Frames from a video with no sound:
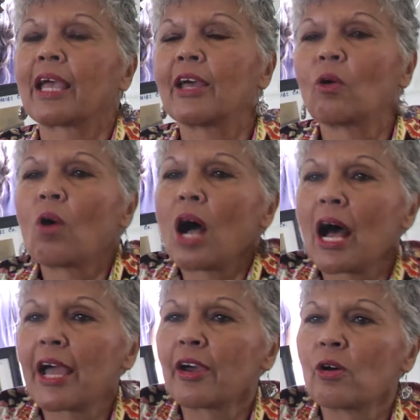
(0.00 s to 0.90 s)
And
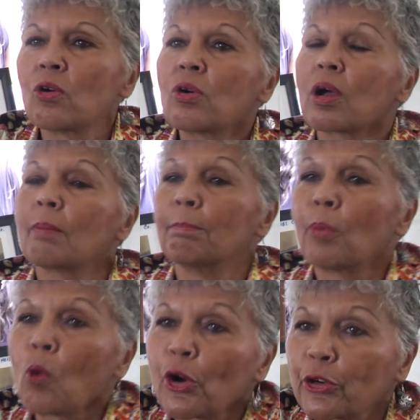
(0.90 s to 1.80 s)
Ohio
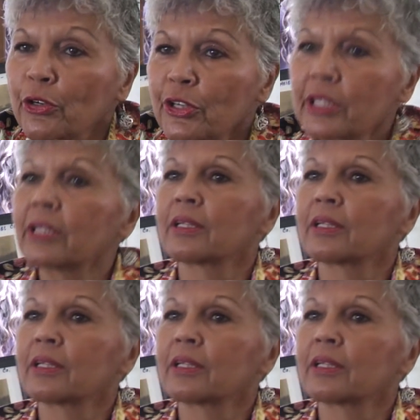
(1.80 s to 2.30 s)
bordered